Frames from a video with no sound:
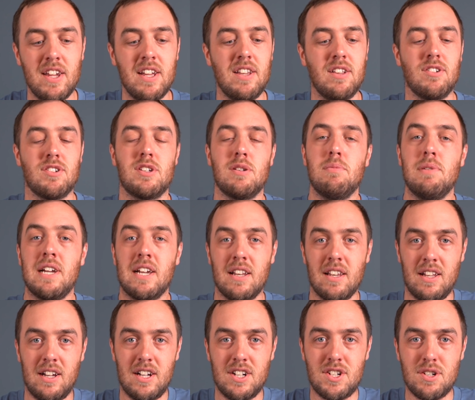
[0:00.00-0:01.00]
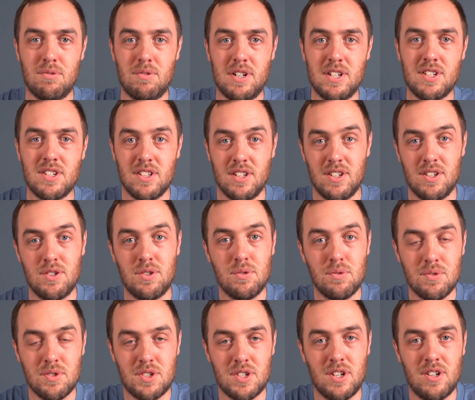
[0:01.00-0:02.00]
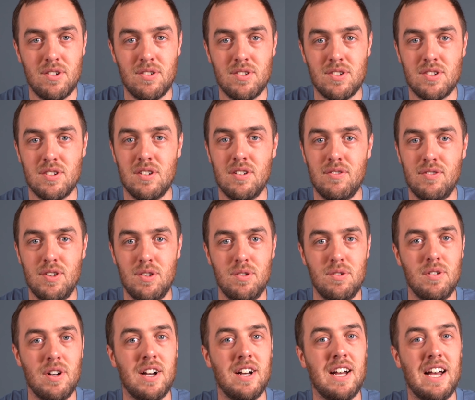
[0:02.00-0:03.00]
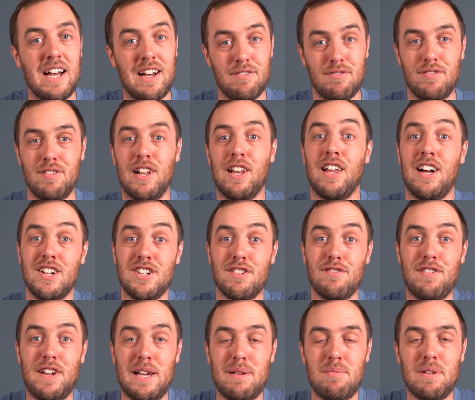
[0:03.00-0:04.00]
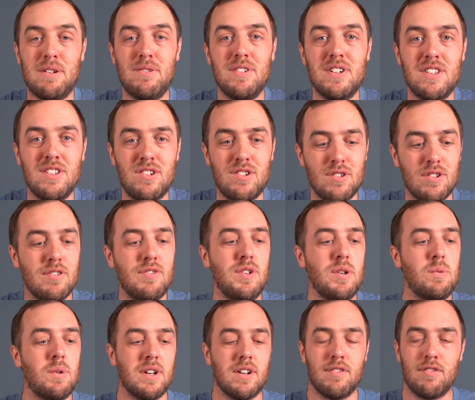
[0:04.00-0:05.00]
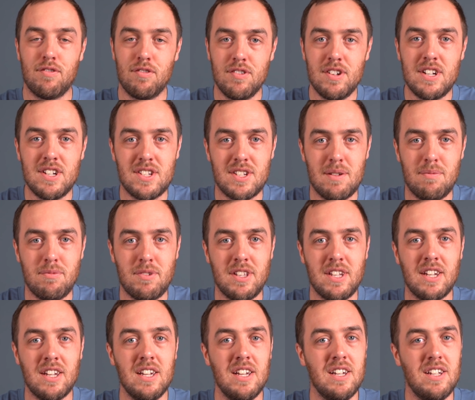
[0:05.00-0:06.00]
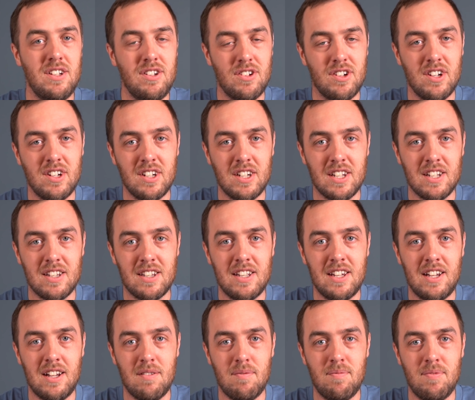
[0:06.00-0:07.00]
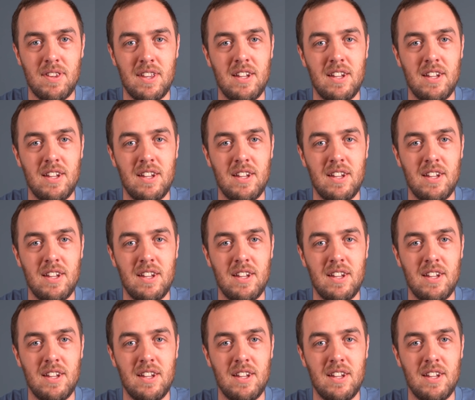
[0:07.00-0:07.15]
They also make larger ones that are dual zone, so if you have a larger family with you, or if you want to freeze something, you can get that.